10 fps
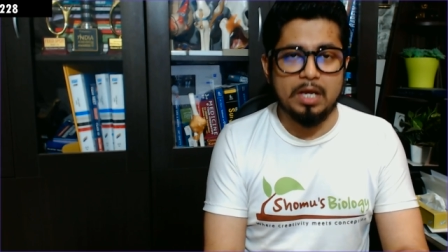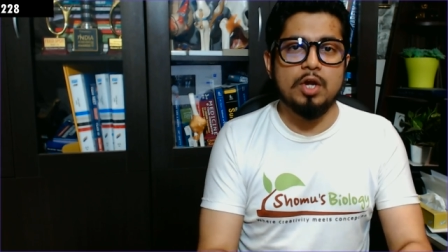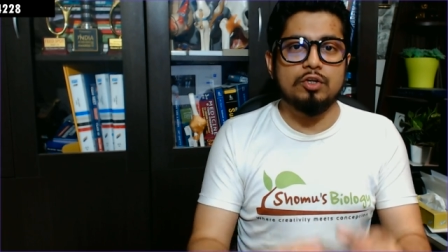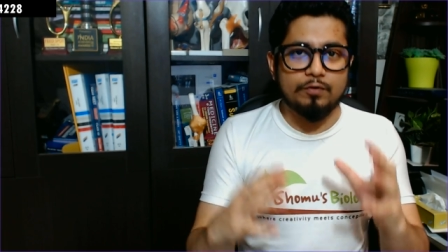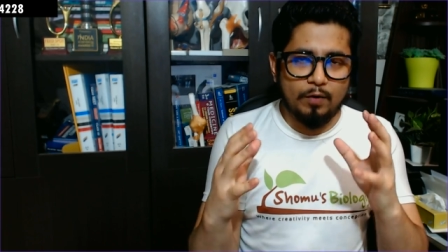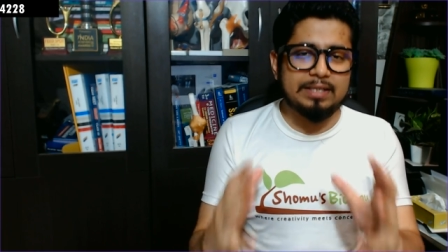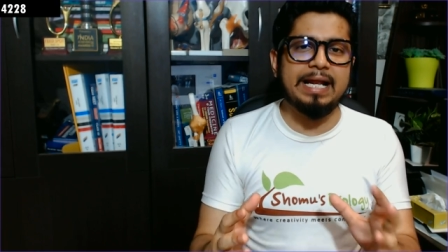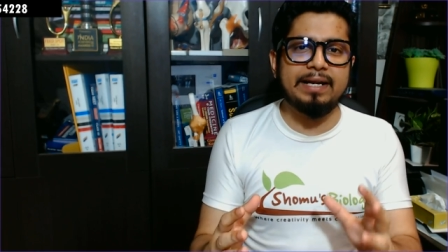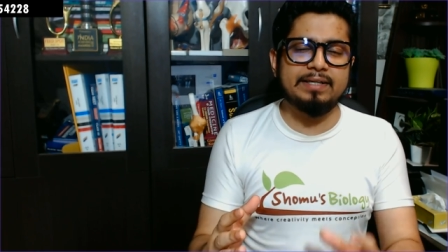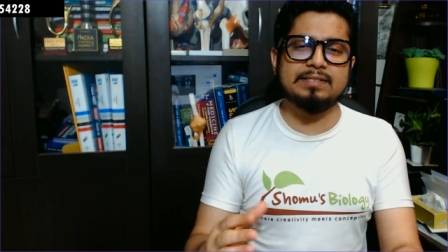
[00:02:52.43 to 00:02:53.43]
So for
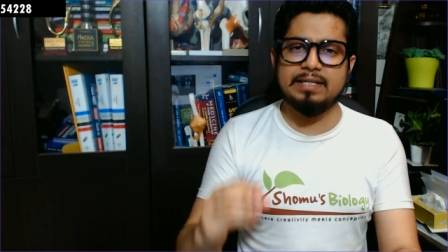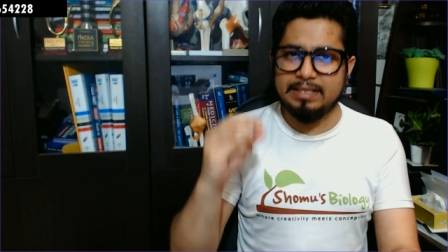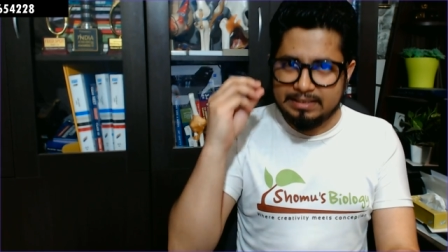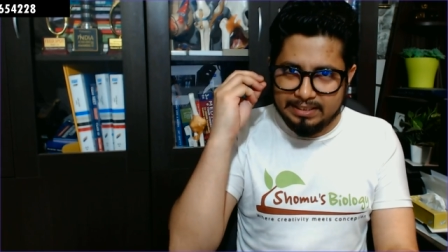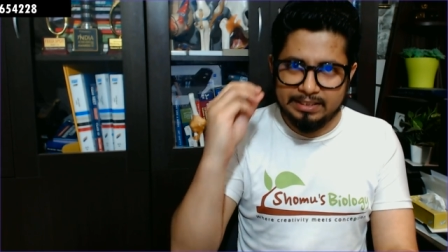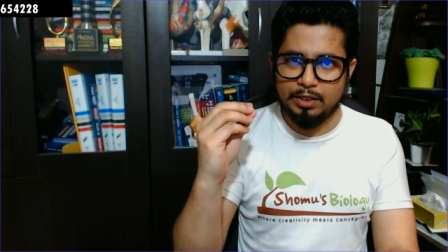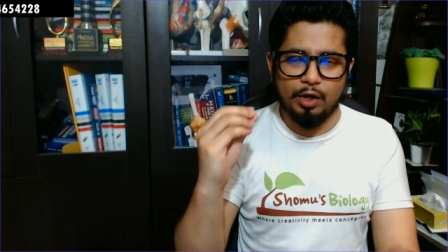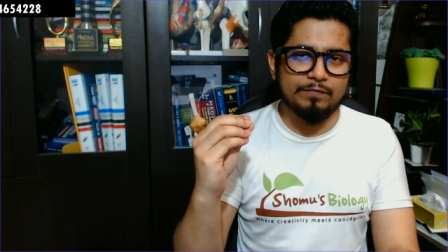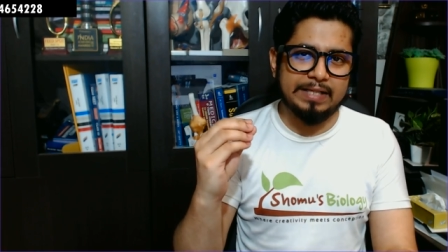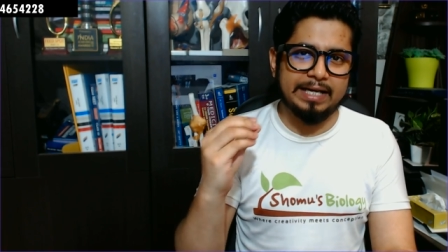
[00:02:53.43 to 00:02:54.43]
that reason, thinking
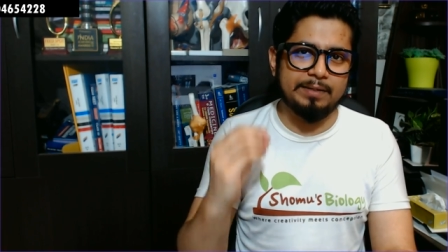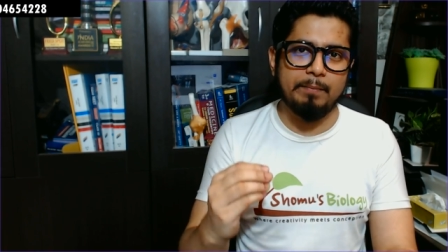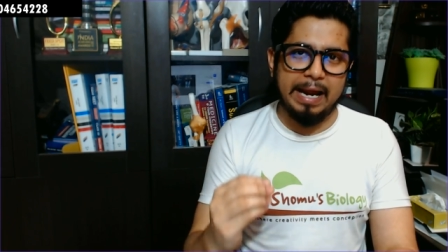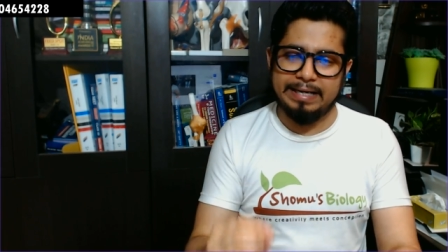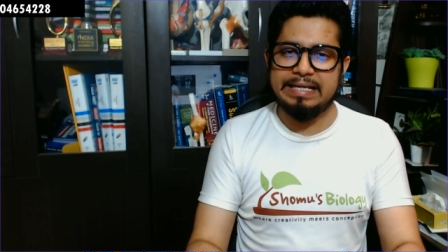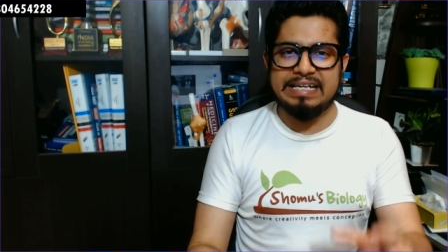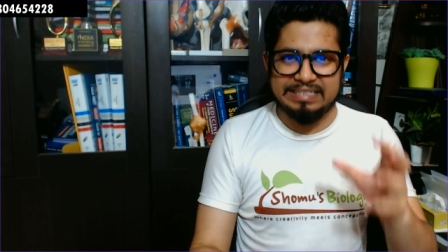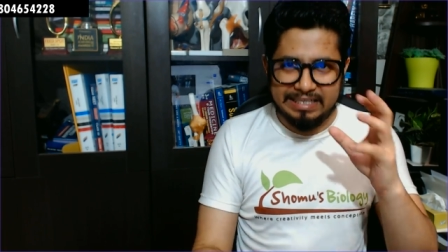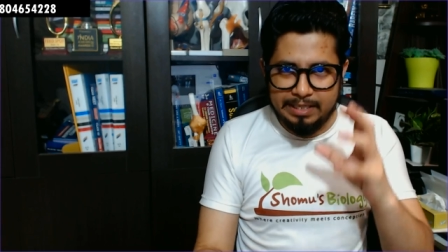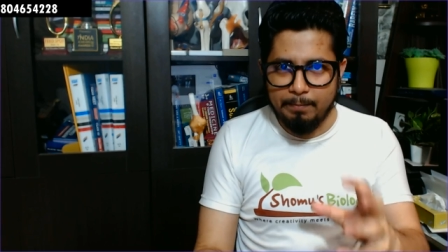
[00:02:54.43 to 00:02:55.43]
of that in mind, the
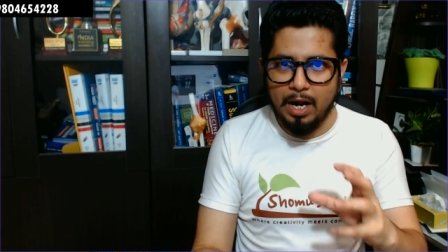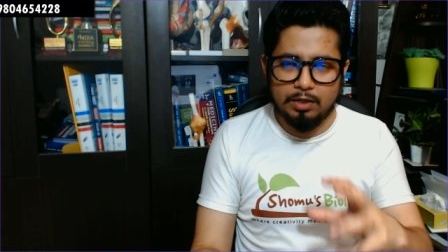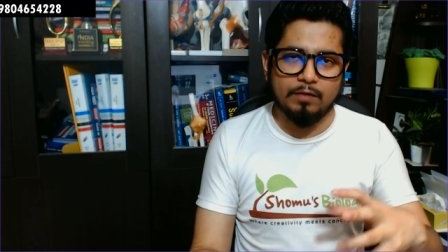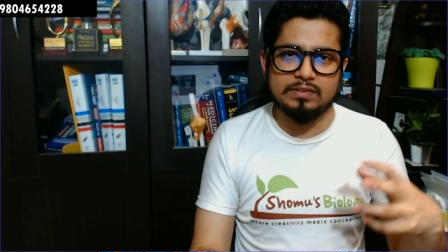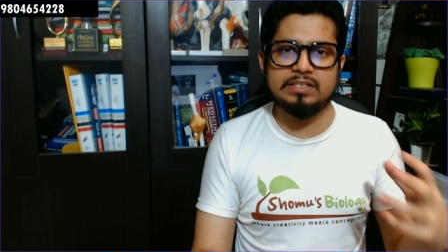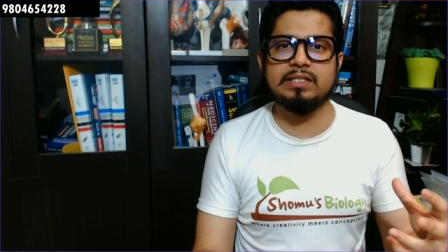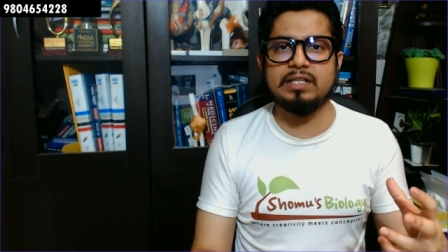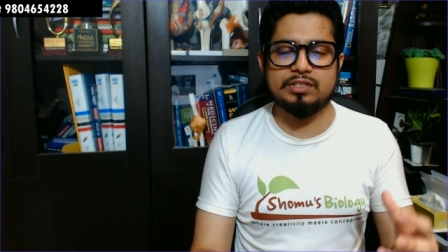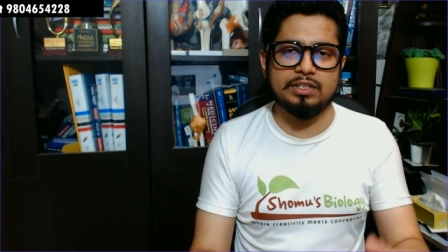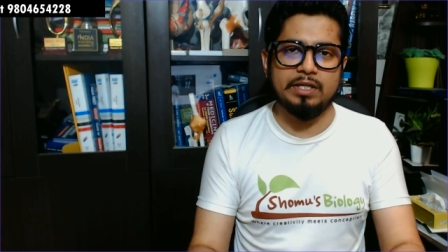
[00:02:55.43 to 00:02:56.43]
demand of this
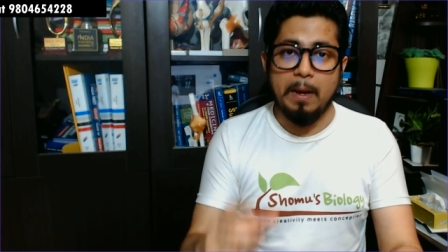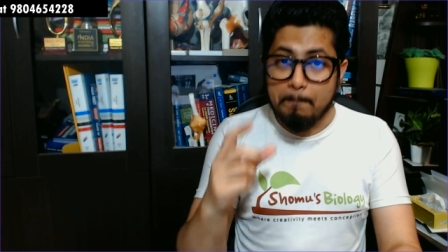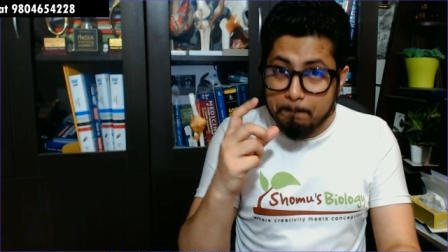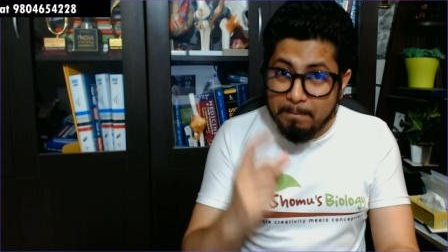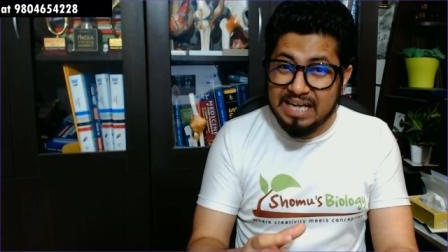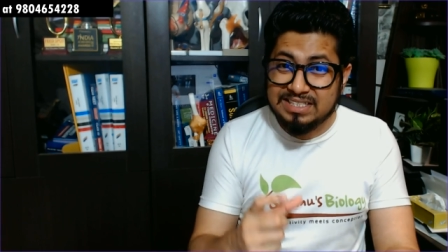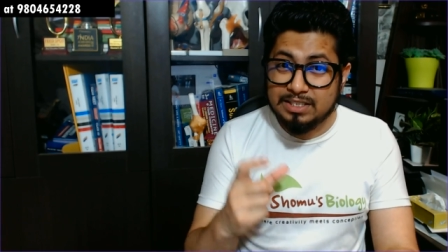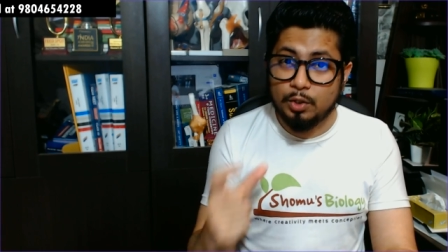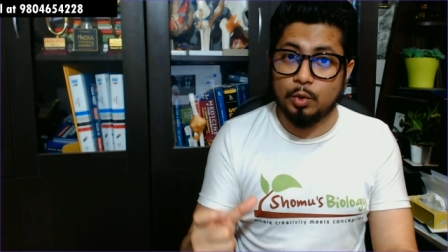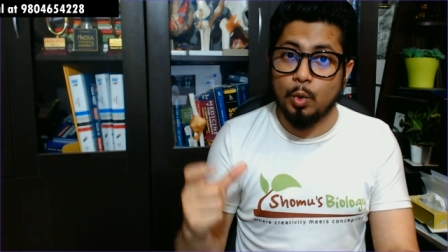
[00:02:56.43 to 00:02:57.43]
industry
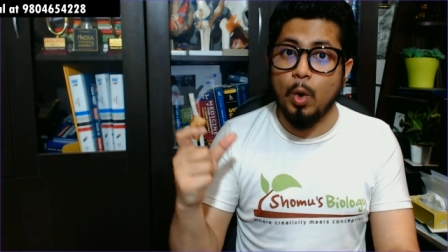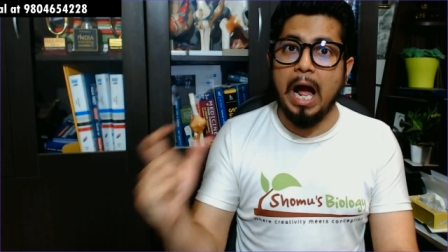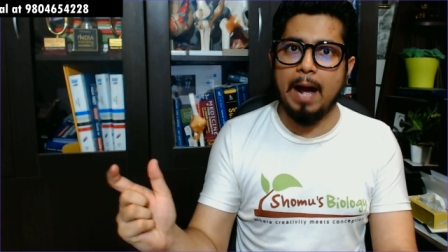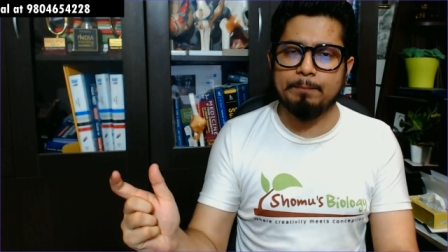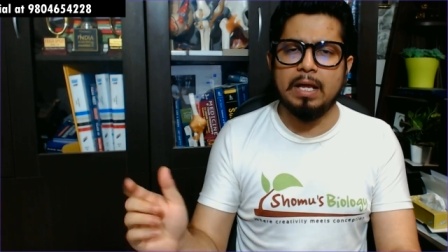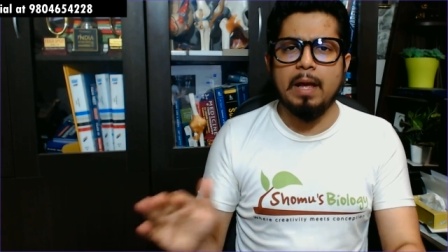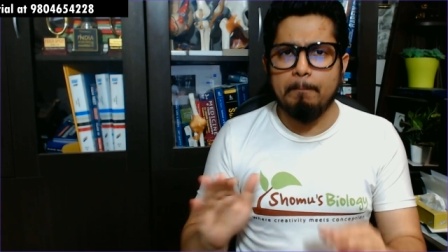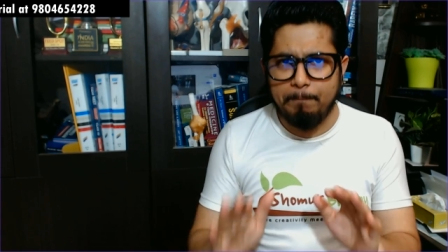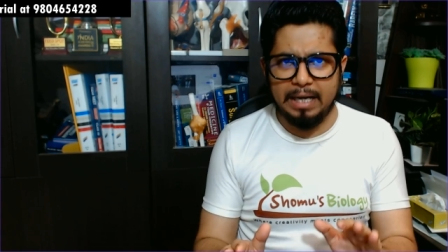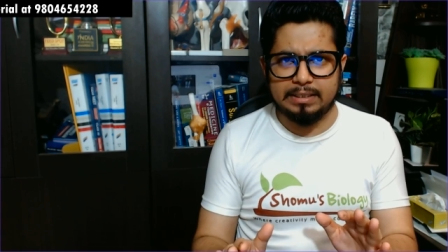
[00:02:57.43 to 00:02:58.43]
must grow up.
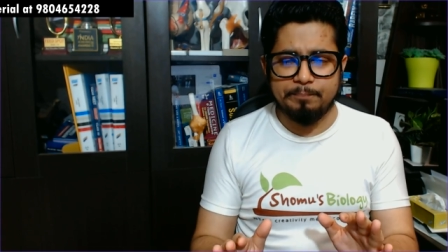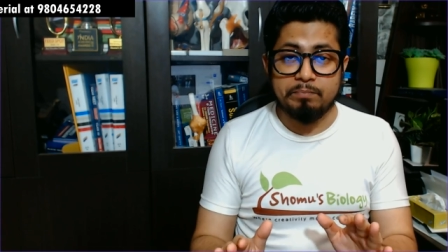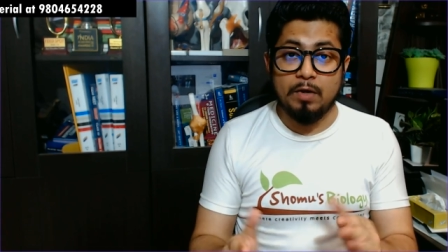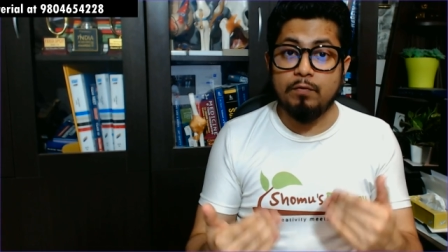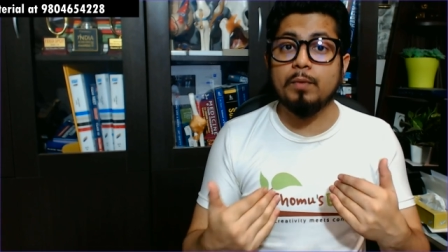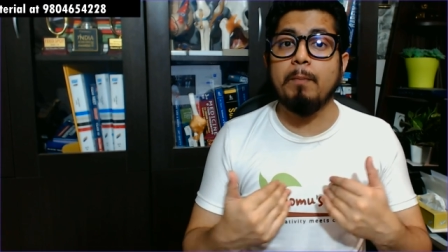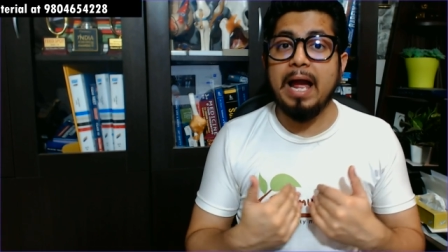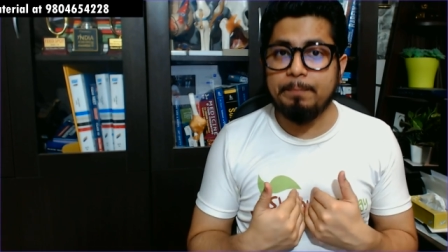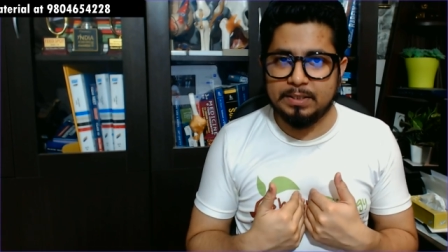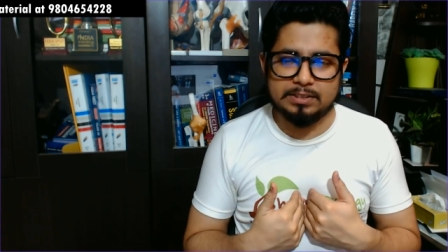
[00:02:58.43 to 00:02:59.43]
But for my
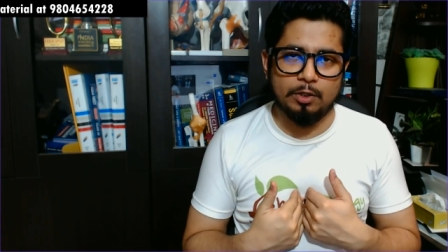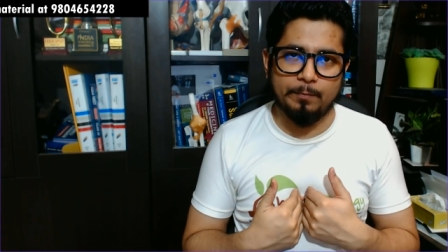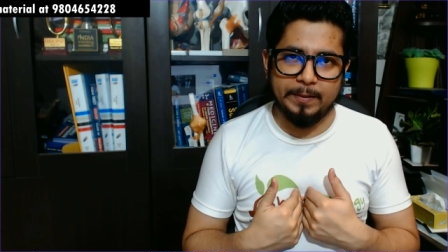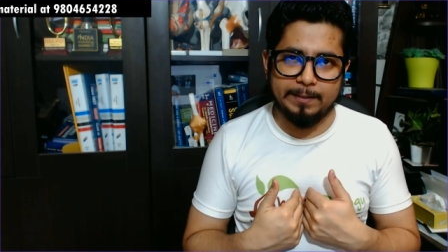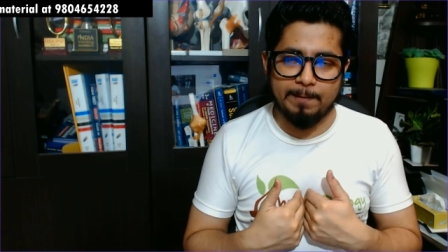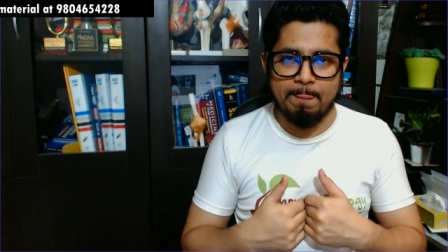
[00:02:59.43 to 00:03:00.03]
personal opinion,